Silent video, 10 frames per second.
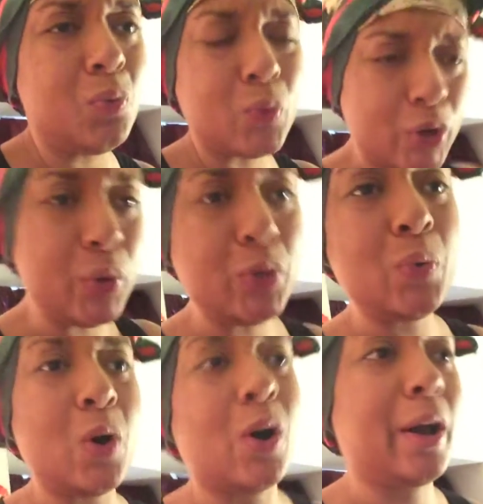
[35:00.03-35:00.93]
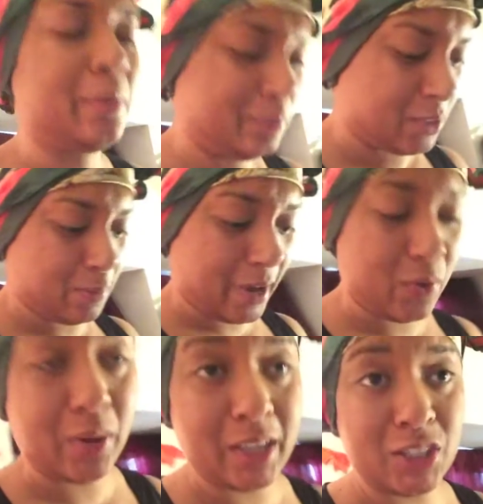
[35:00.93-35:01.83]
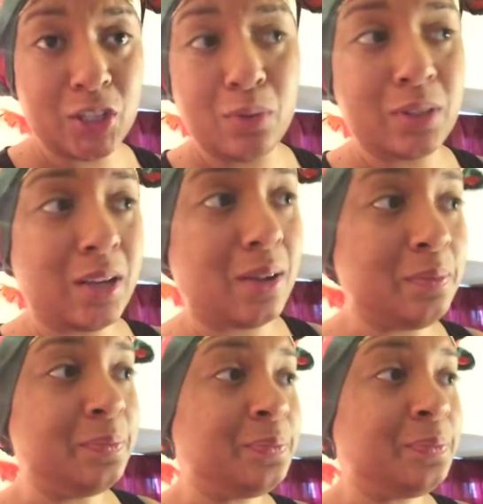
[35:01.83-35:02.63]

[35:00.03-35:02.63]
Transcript: With who you are. Somebody gonna get choked up.